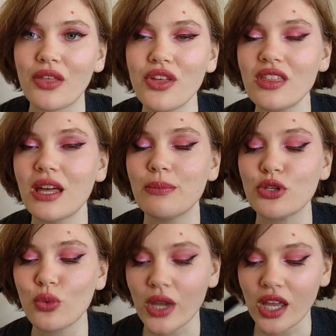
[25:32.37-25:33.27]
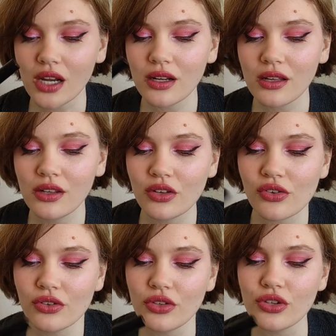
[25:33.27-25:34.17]
I think that between
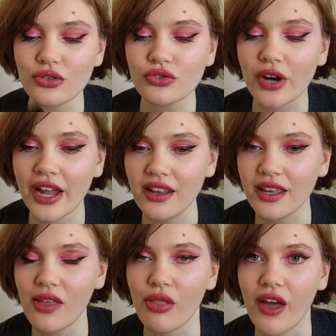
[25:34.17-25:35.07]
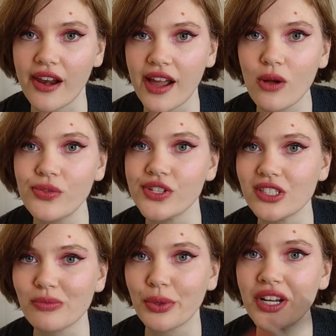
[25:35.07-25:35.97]
you trying to get that out
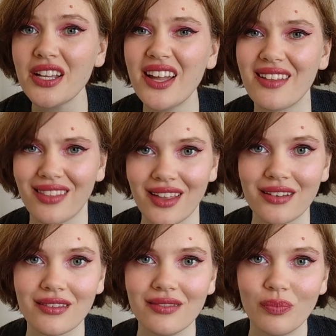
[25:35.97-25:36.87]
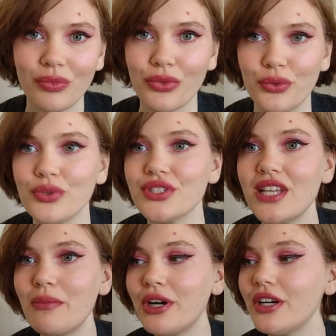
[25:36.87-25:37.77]
this spring and then through the
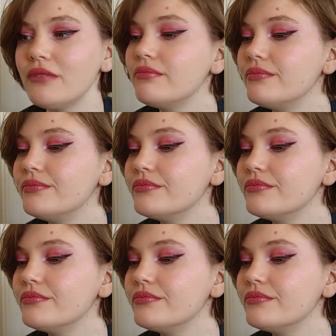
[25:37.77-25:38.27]
summer.